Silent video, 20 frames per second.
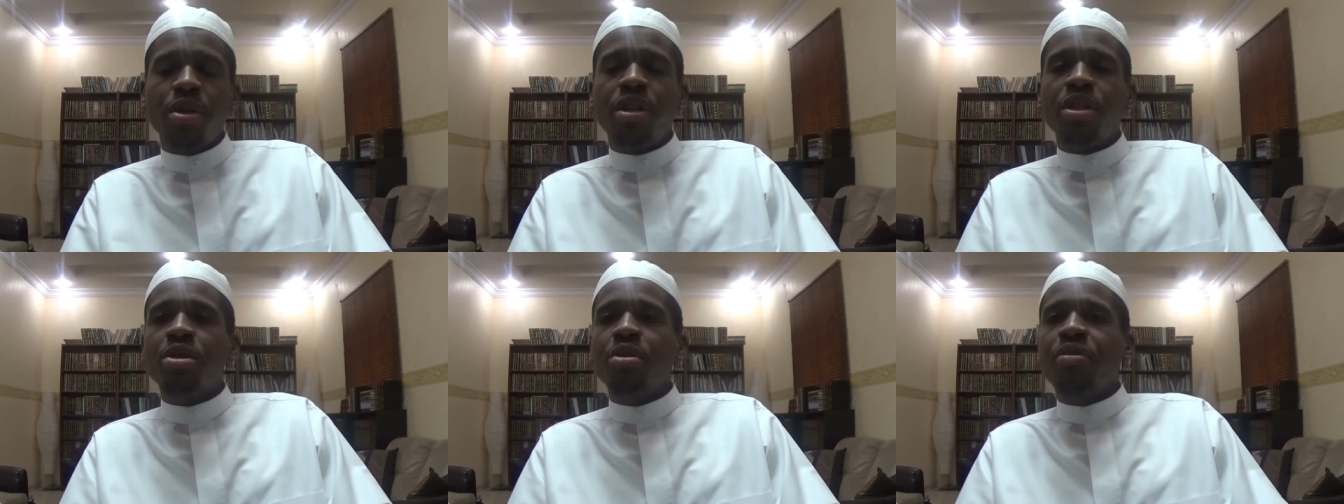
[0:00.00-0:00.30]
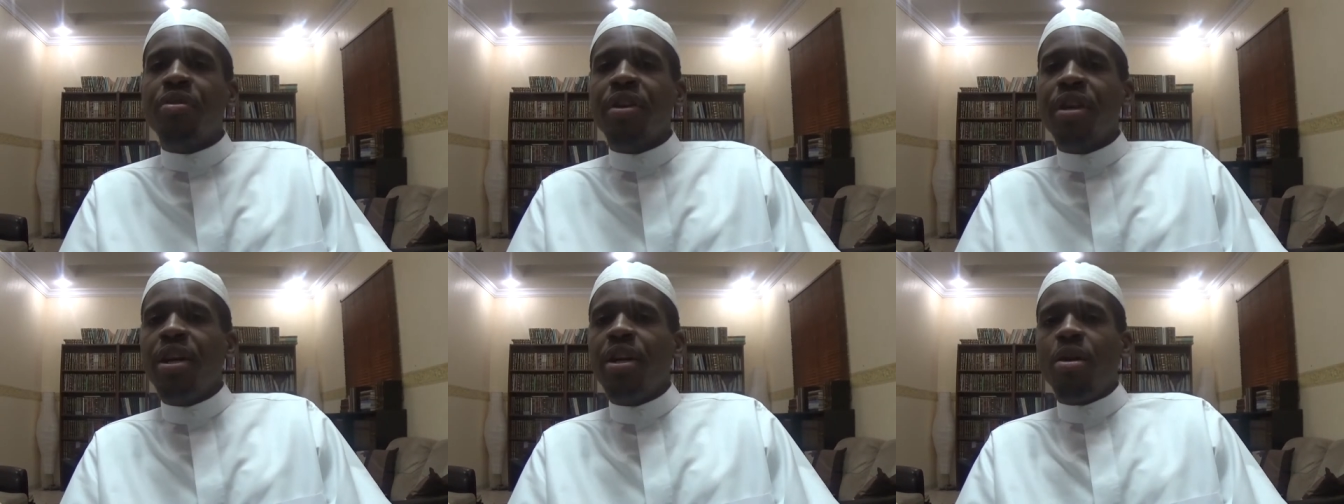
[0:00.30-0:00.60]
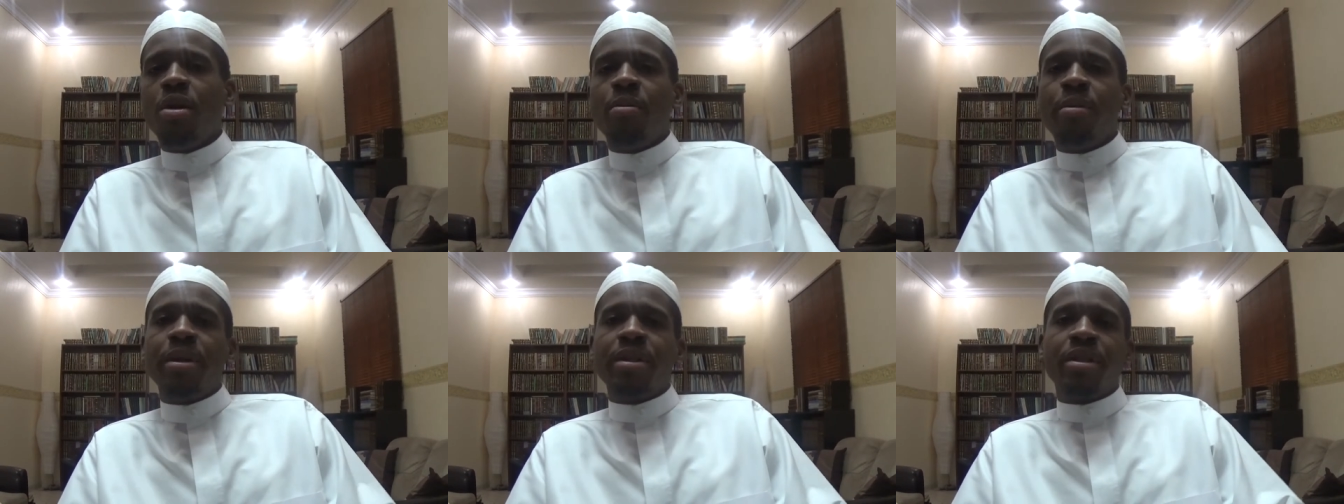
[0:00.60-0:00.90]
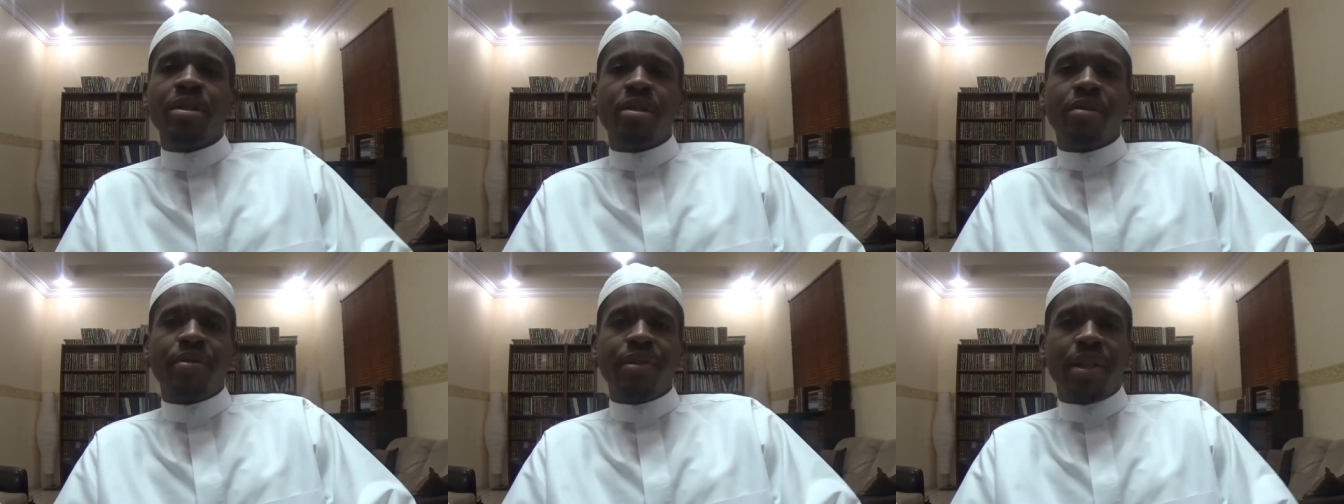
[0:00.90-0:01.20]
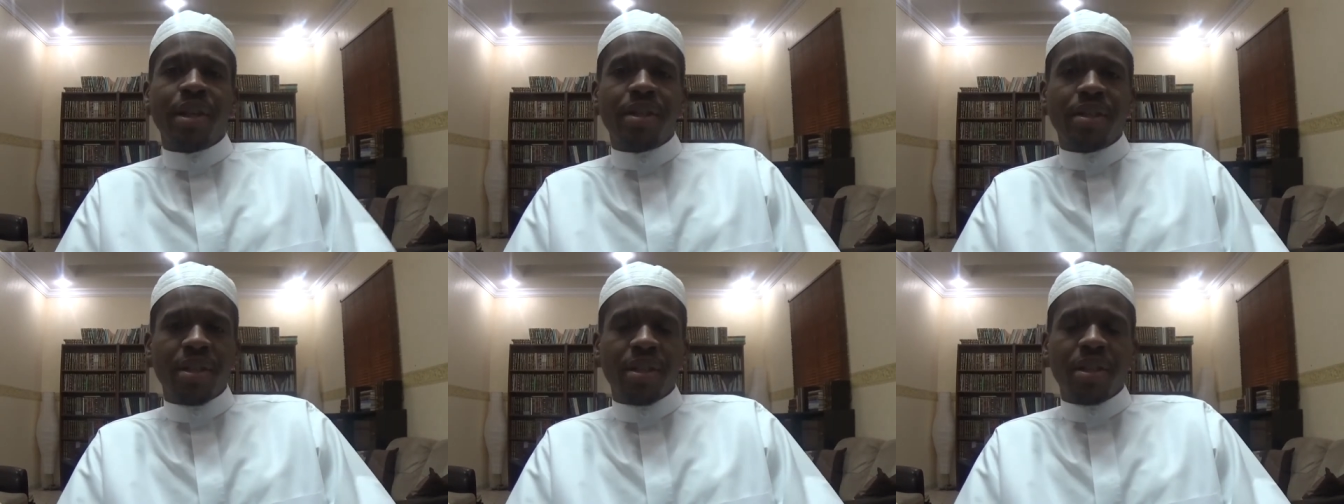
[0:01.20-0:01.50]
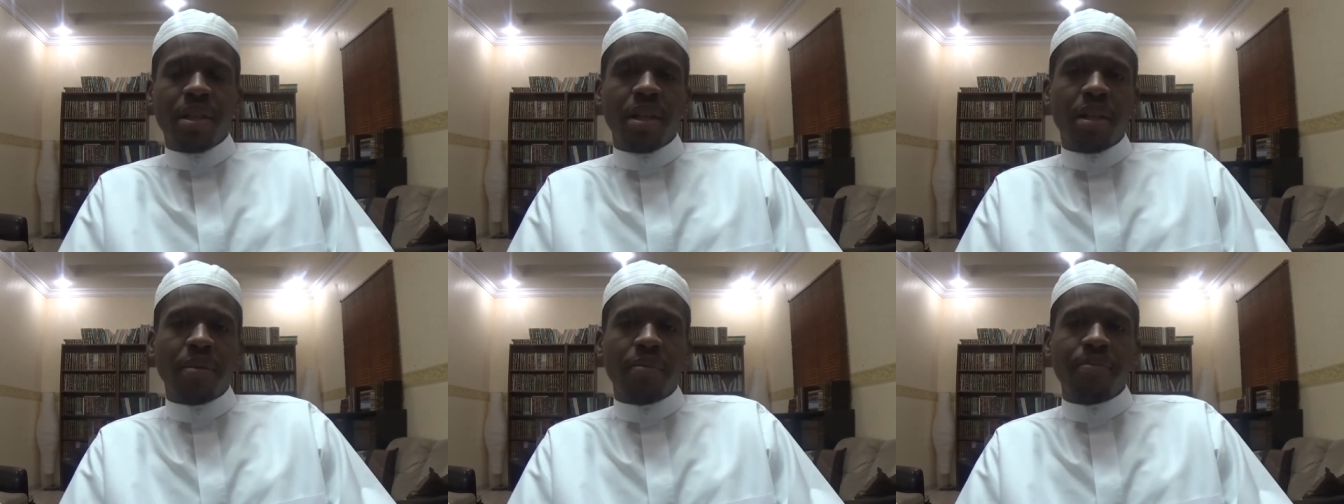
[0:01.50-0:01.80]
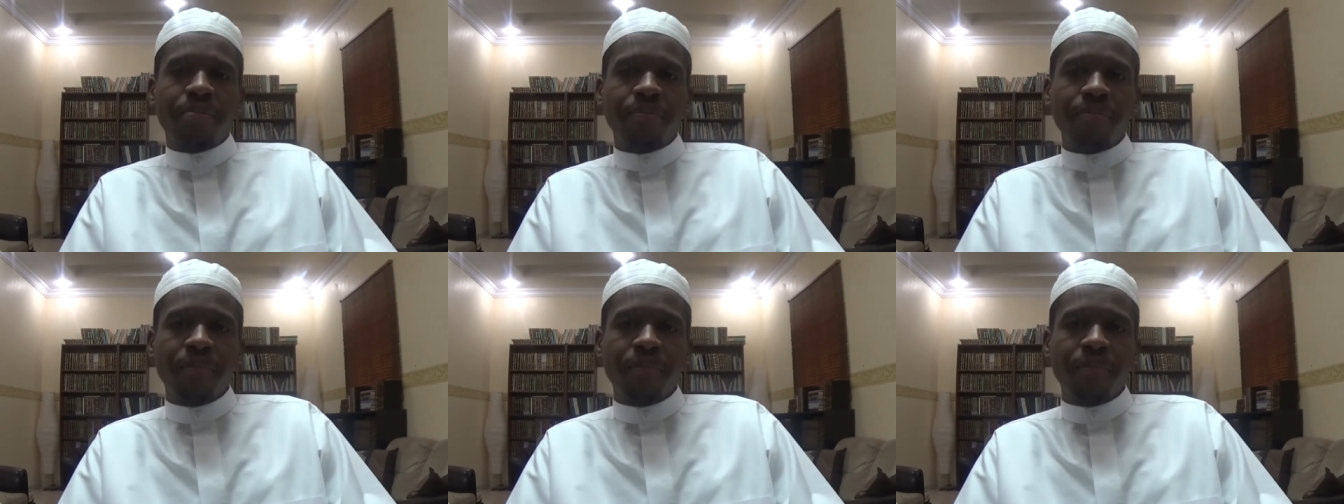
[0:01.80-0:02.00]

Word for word: did you forget, O Messenger of Allah sallam?